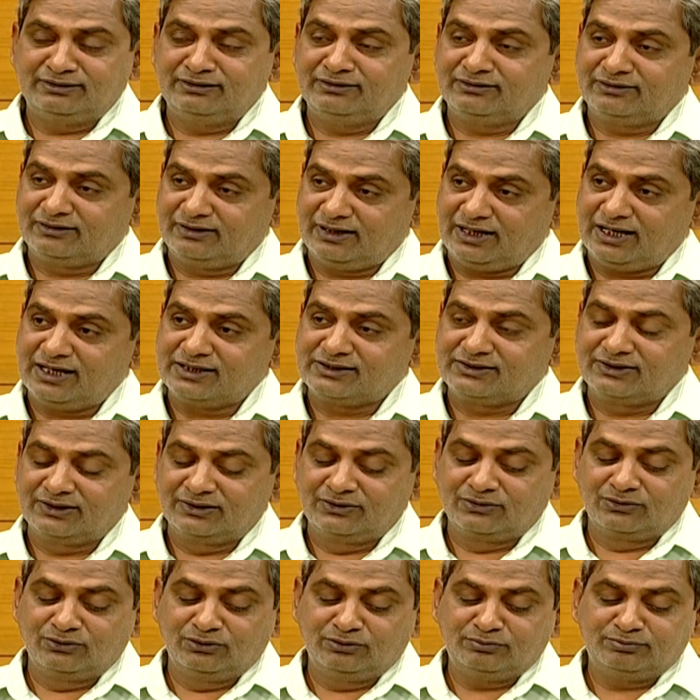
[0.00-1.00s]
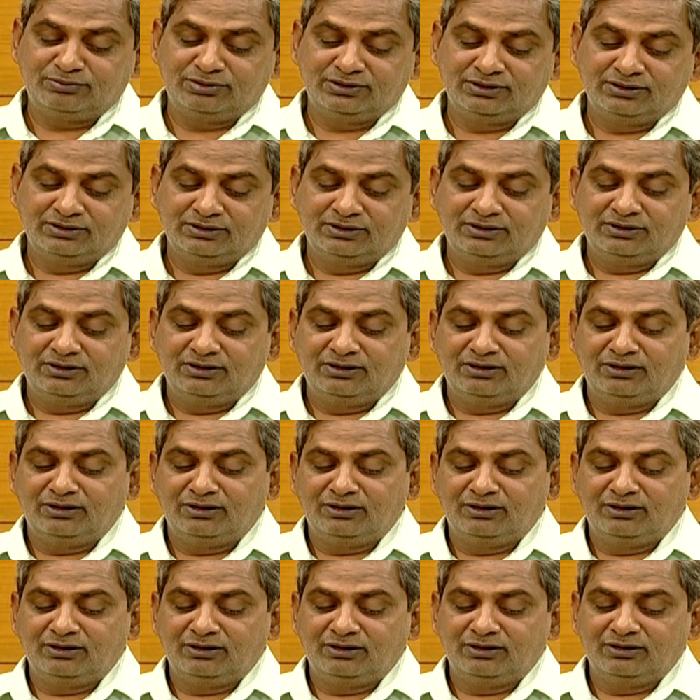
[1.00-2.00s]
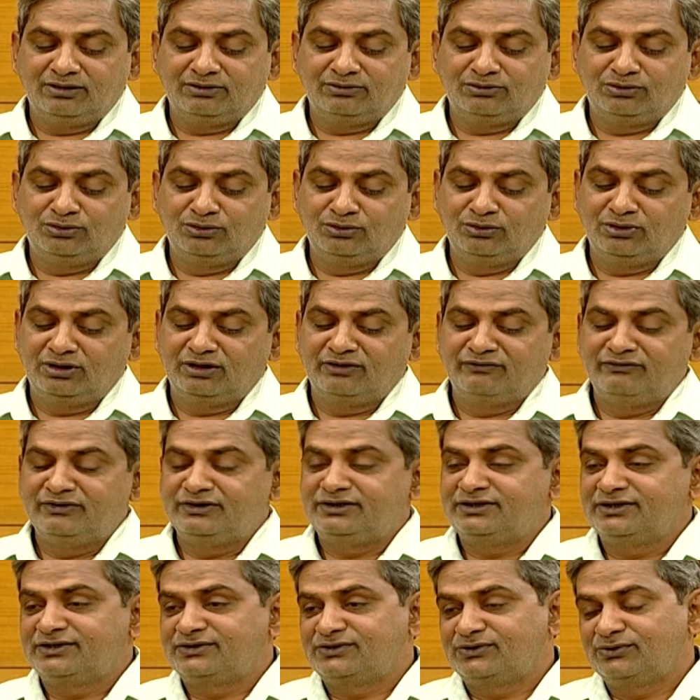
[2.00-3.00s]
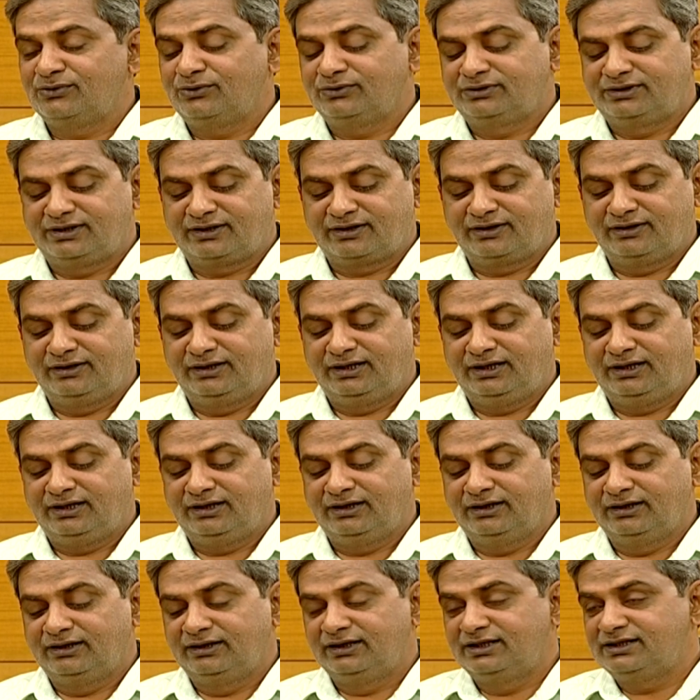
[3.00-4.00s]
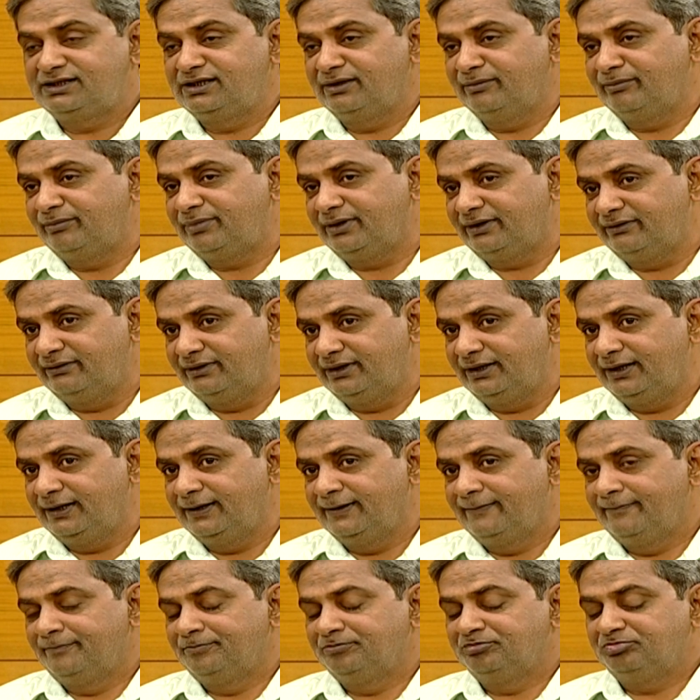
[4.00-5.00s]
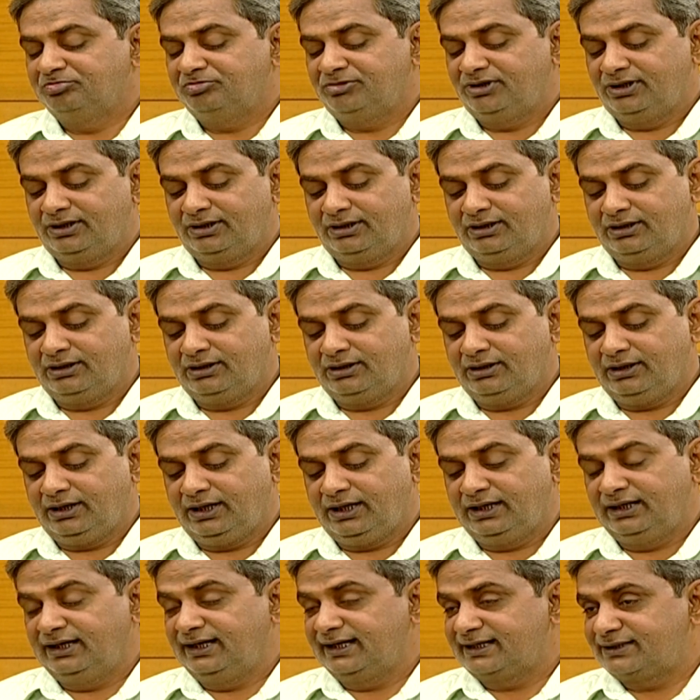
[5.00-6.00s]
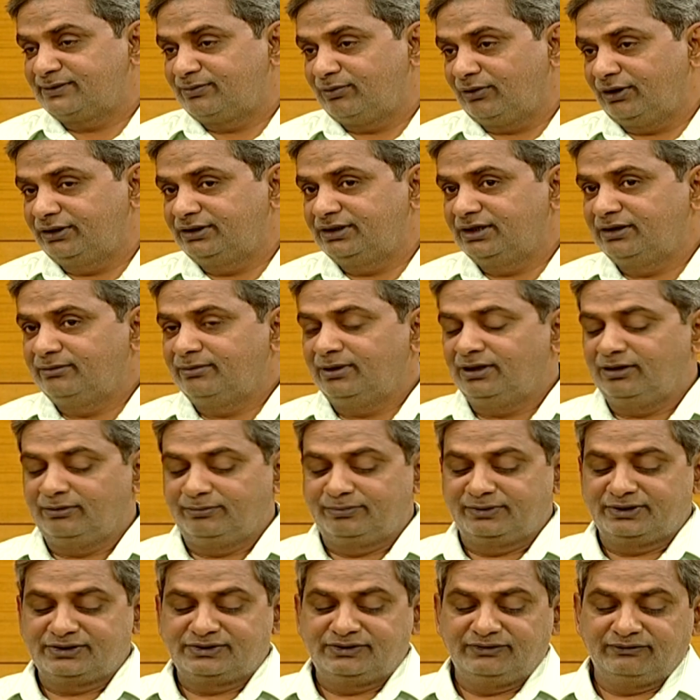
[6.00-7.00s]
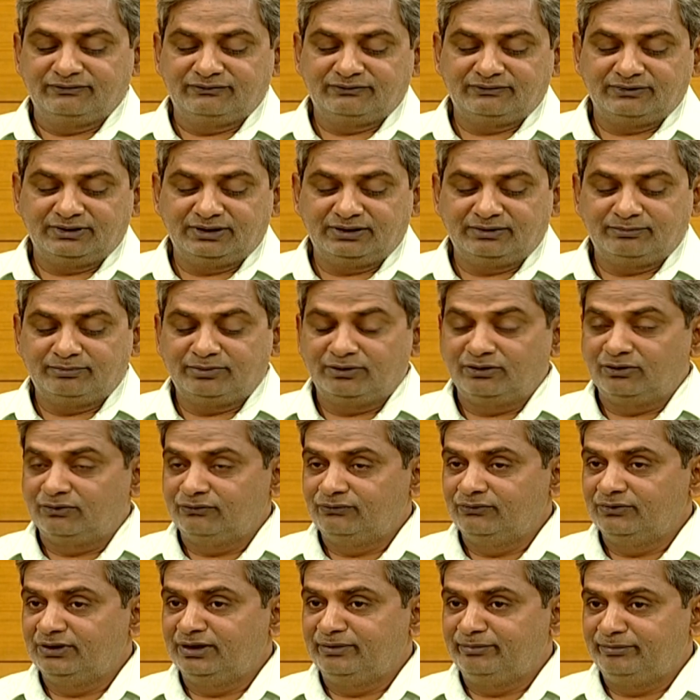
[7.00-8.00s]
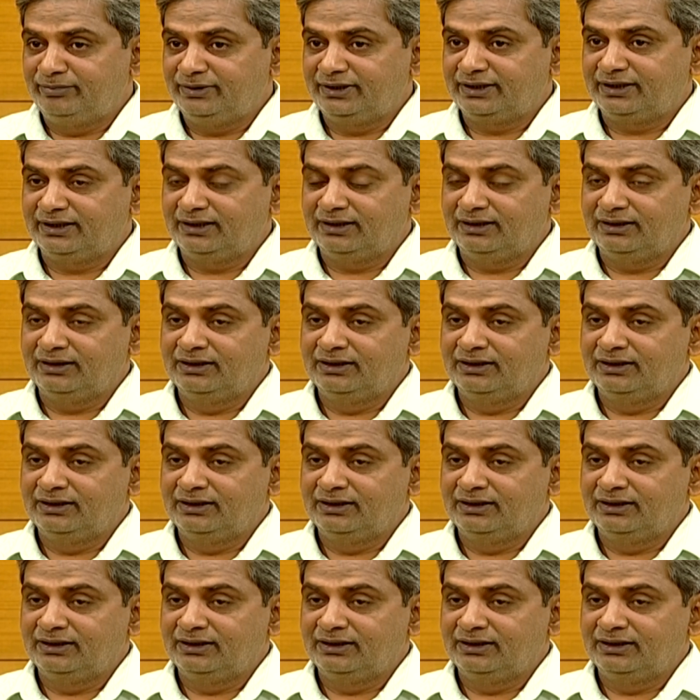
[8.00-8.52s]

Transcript: class or group who or which is so thoroughly disempowered and exploited by oppressive, powerful, imperial,